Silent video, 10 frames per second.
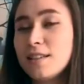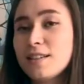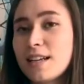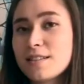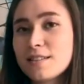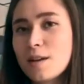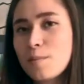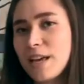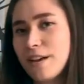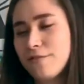Next up,
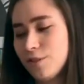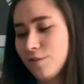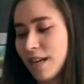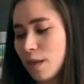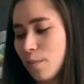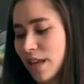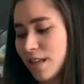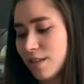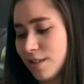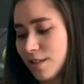I have to
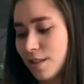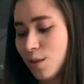recommend